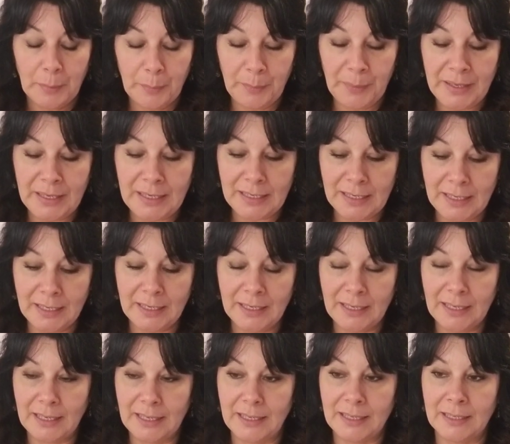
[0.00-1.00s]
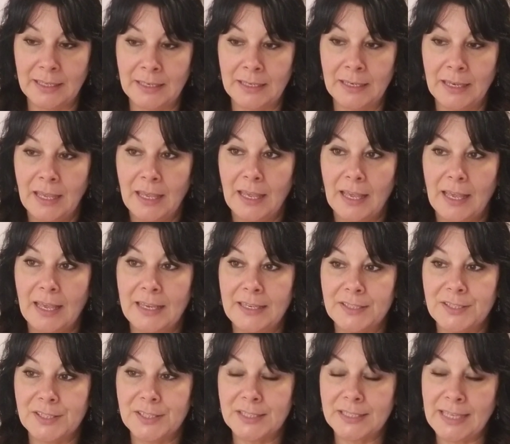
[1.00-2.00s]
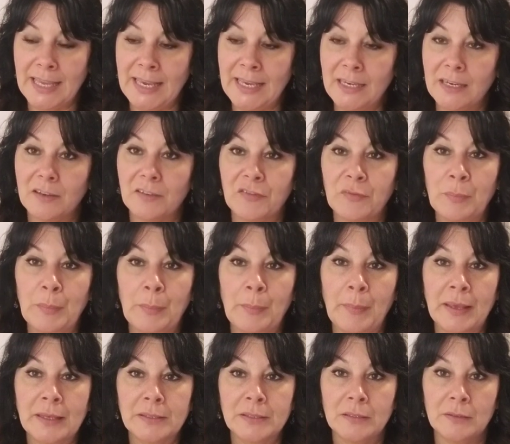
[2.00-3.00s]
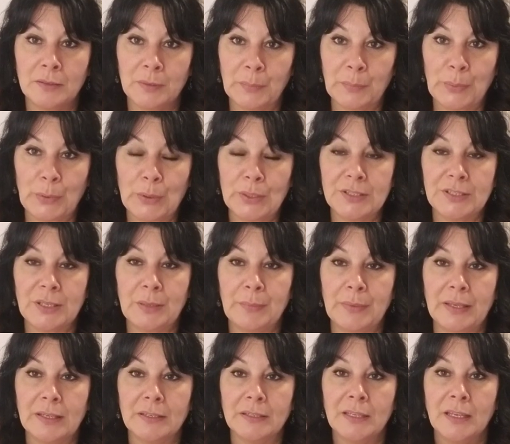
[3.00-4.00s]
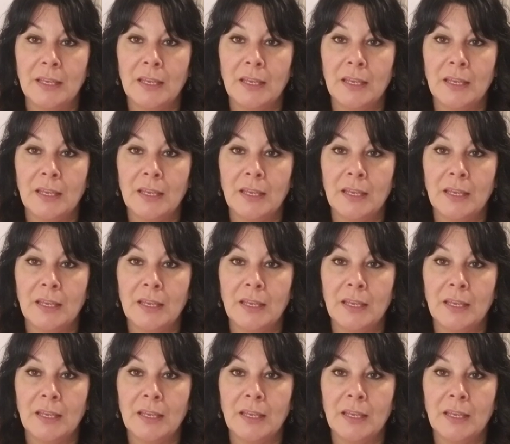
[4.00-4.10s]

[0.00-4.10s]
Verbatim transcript: being in a state of mental imprisonment.